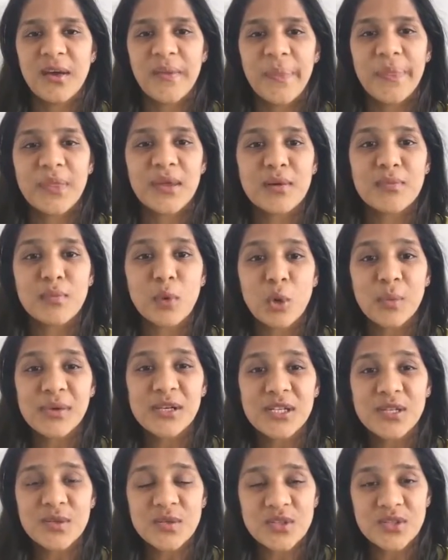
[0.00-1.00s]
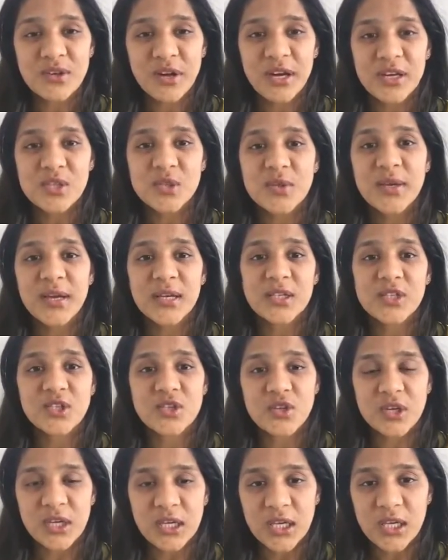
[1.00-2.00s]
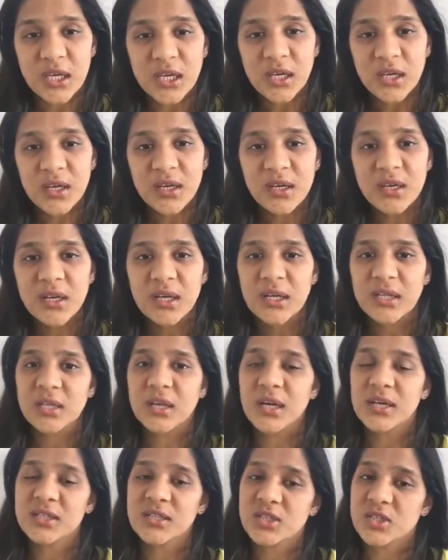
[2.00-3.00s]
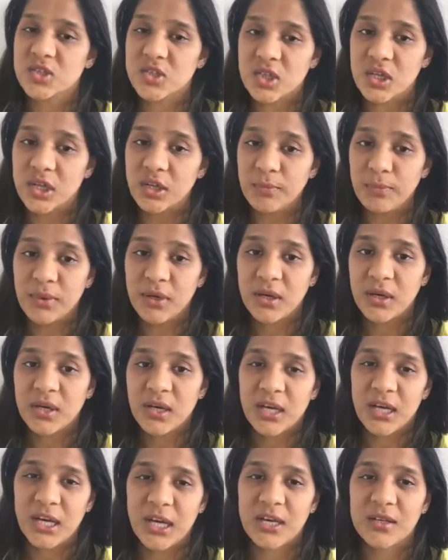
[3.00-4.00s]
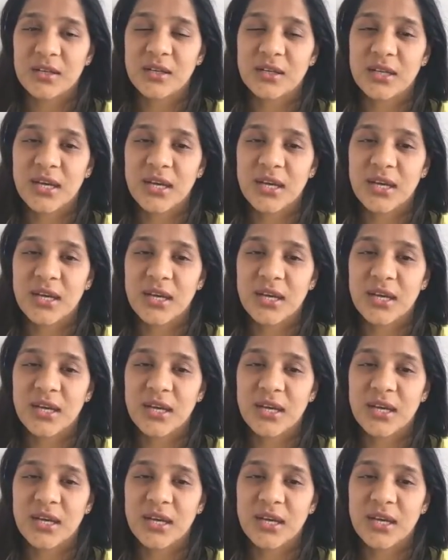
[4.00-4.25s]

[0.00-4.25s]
The moment you try to get tricky, it gets cheap, and it